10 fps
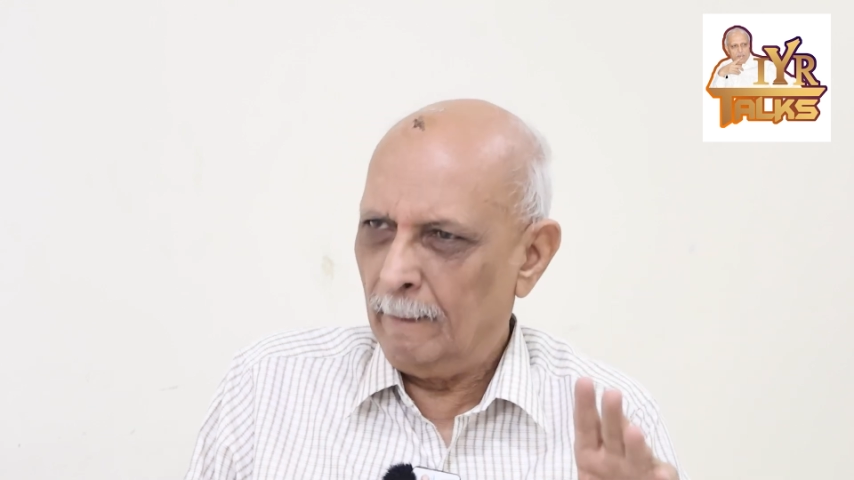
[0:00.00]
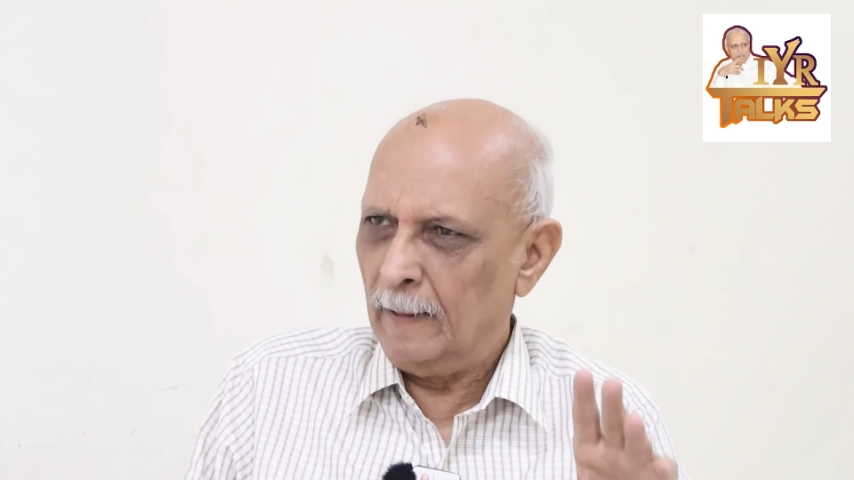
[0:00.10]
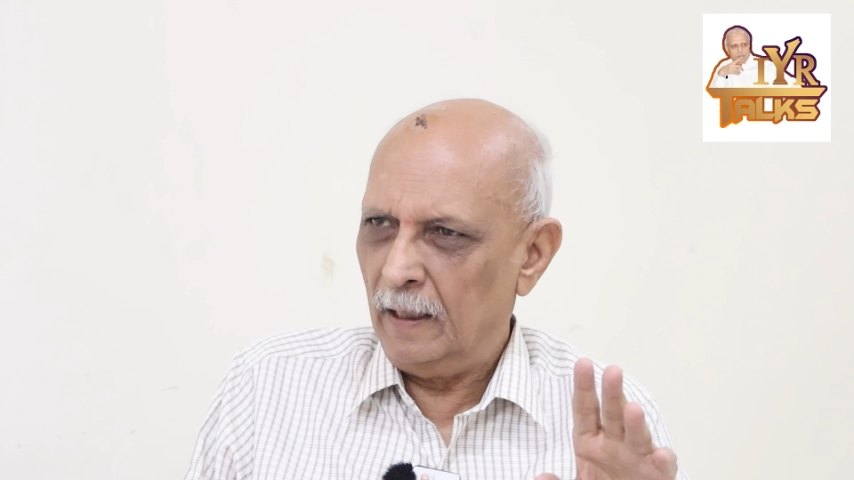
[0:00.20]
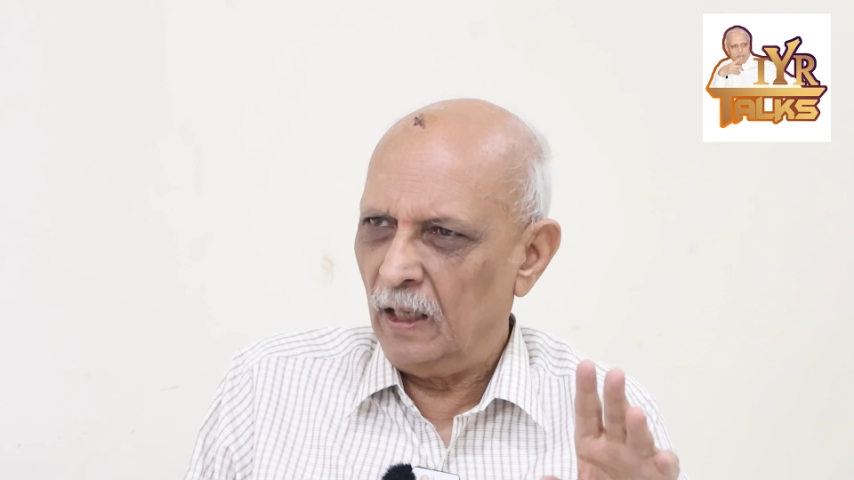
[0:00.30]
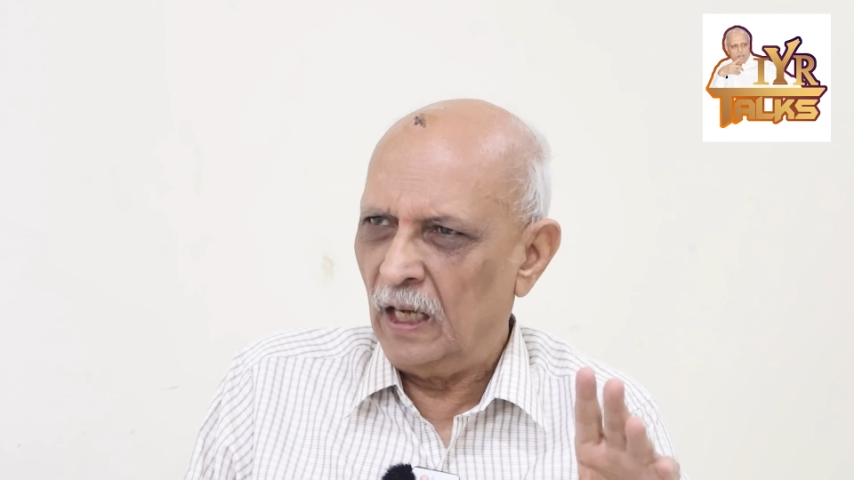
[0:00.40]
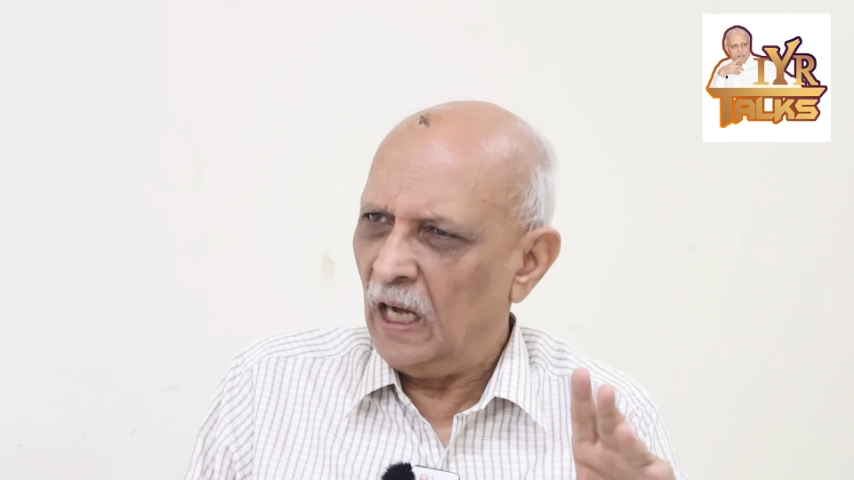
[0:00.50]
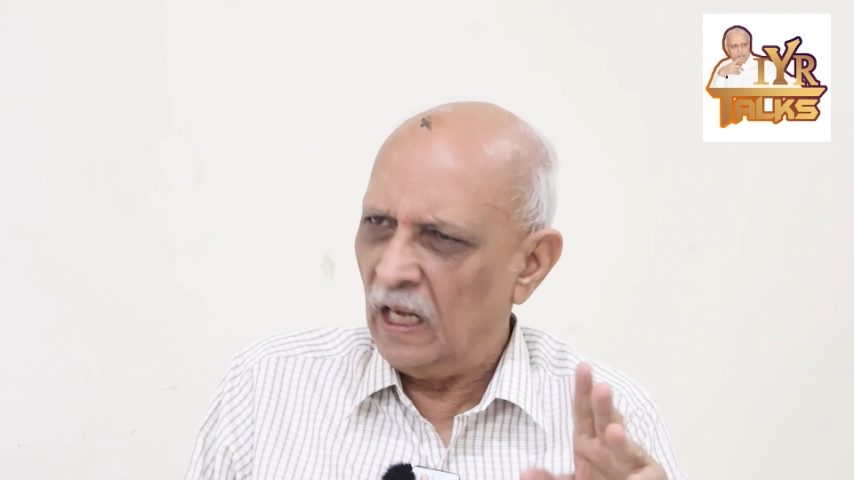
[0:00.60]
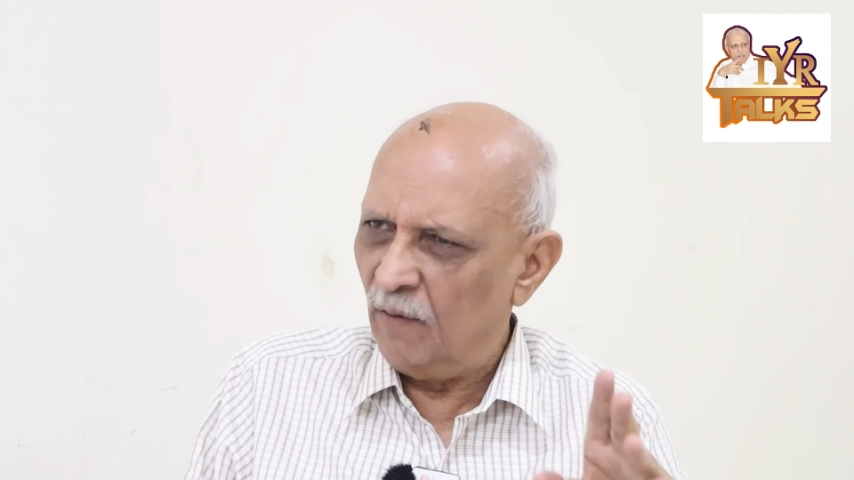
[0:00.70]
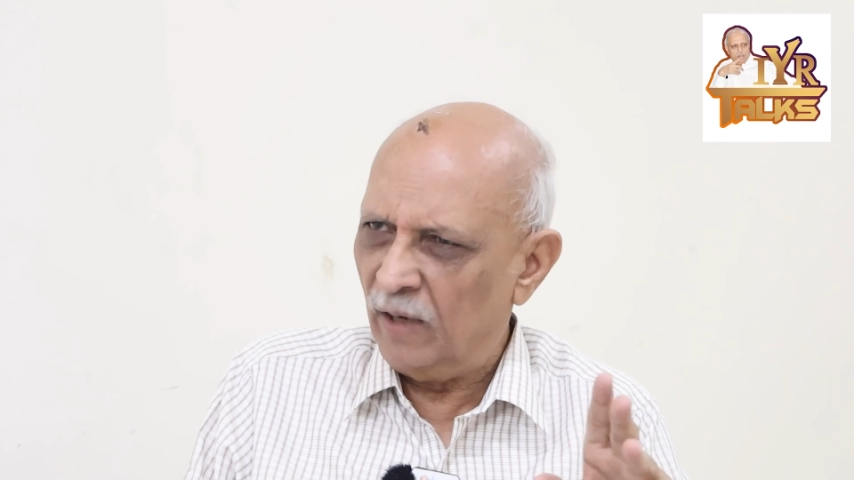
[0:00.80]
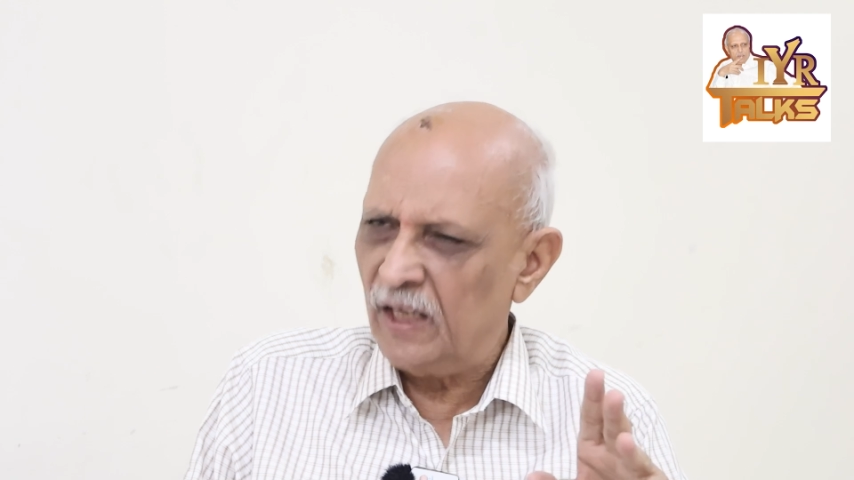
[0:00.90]
the
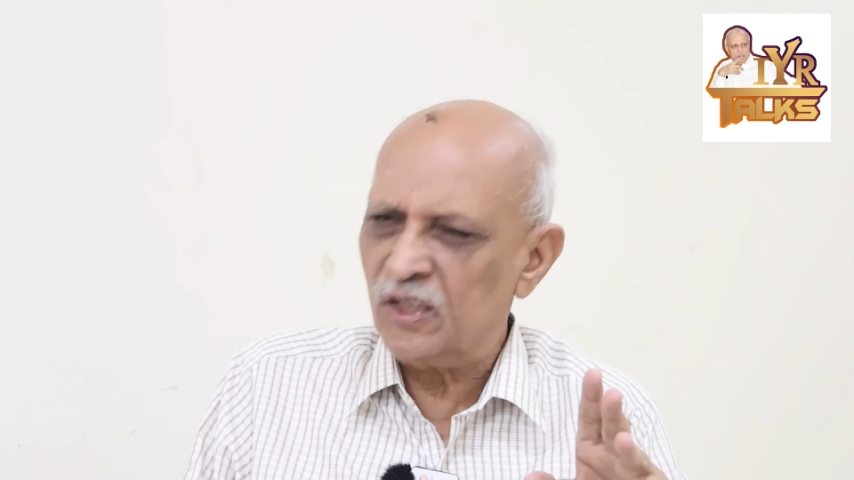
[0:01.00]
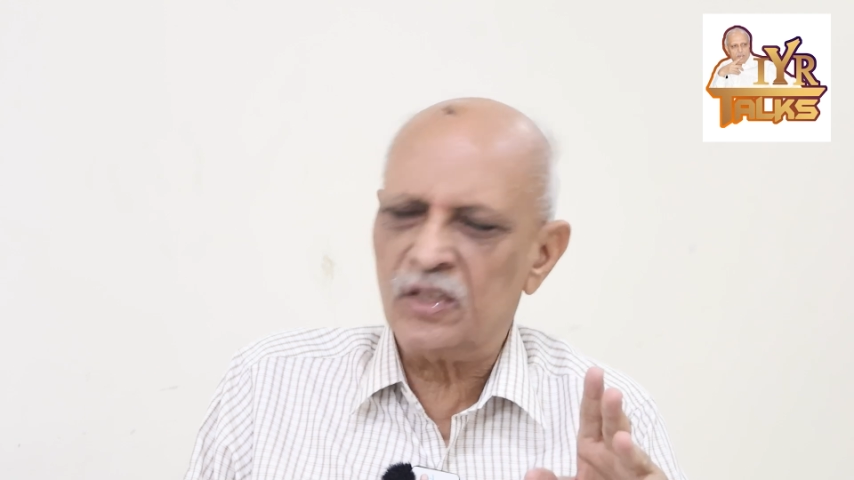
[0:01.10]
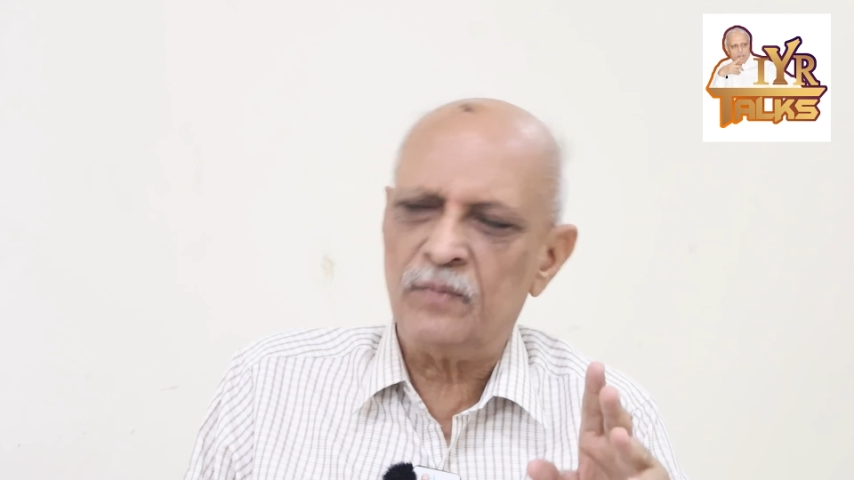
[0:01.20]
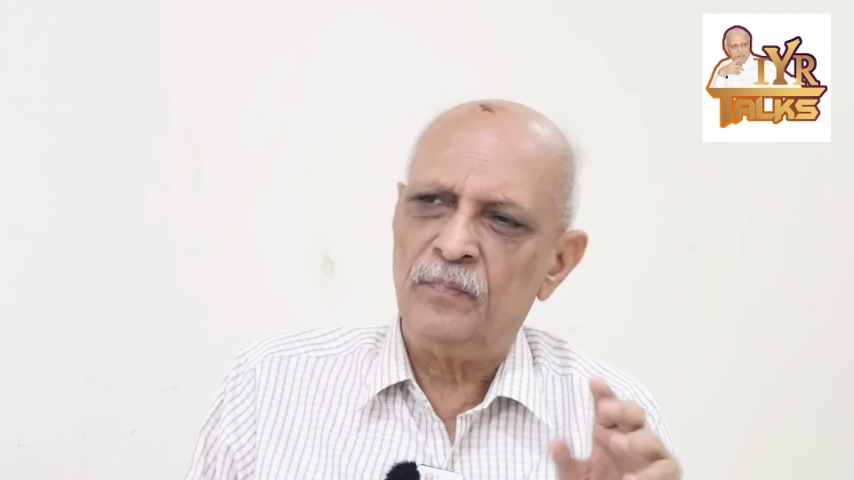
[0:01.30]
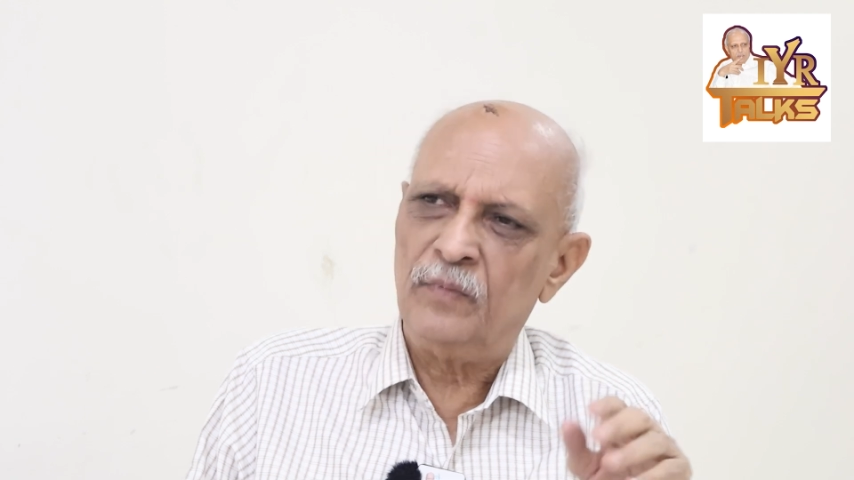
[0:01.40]
Alawites,